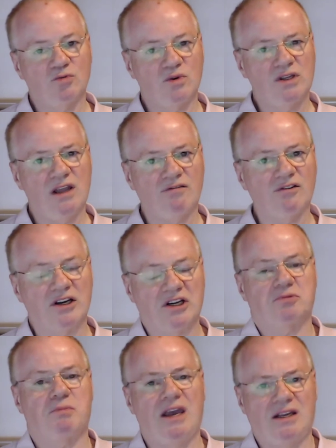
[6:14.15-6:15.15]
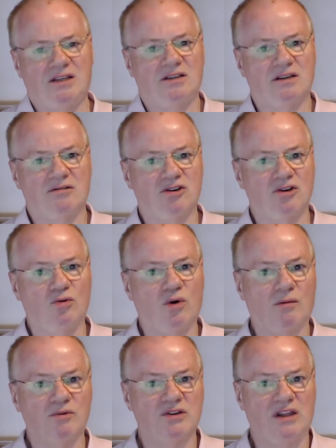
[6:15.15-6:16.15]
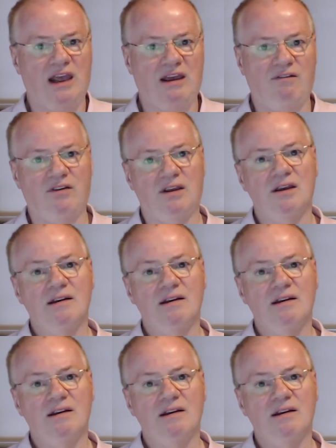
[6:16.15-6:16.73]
we never expected it to go up to the heavy